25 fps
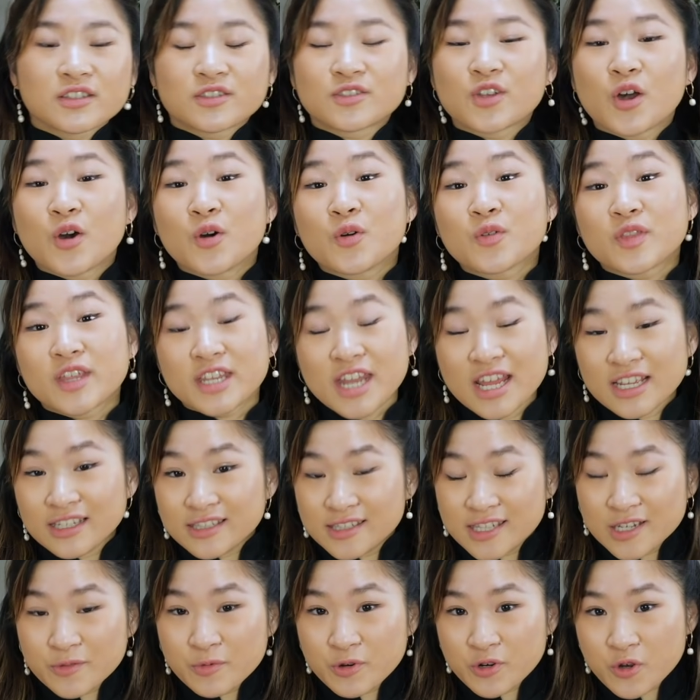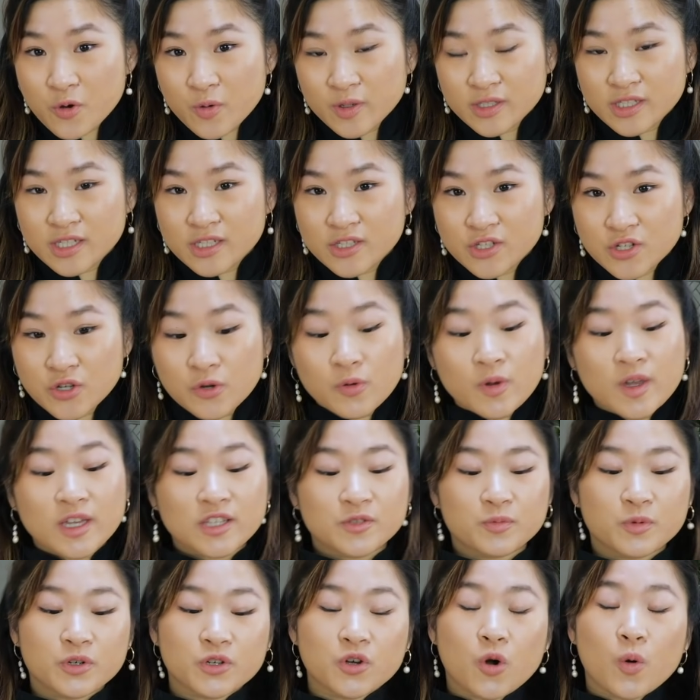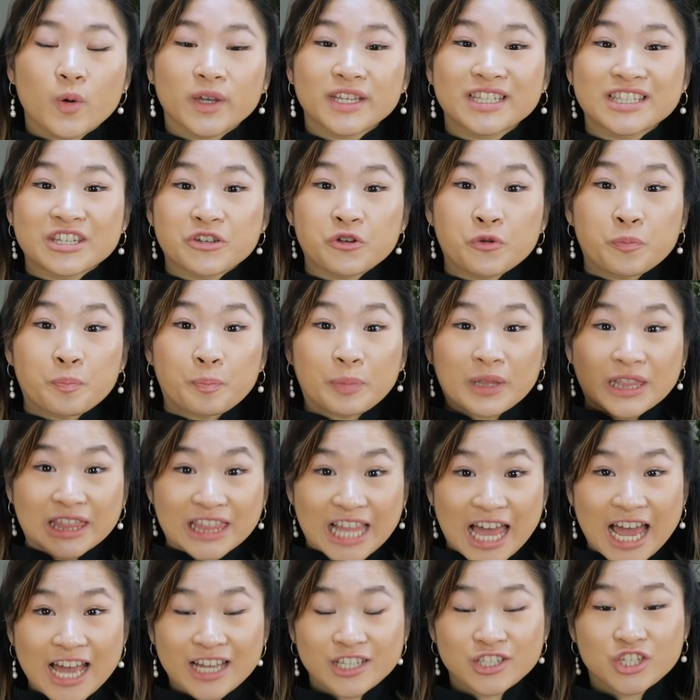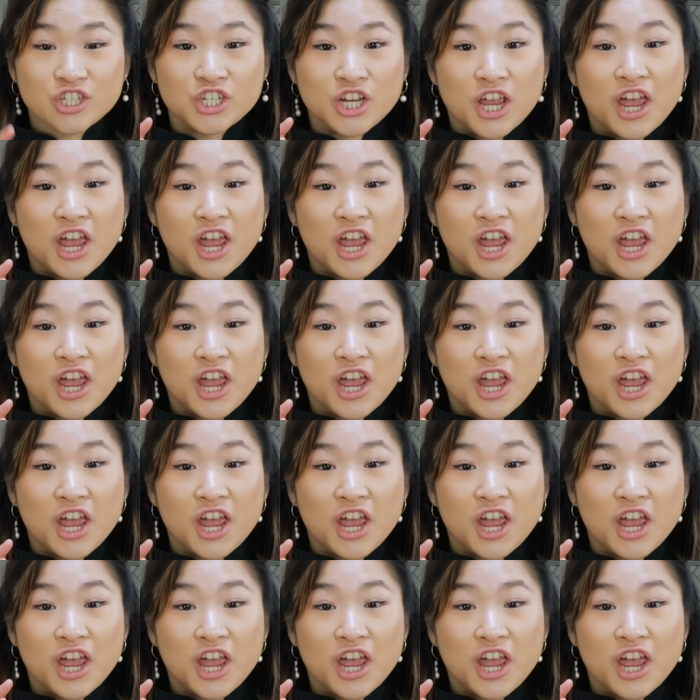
So the next thing we're going to do is we're going to blanch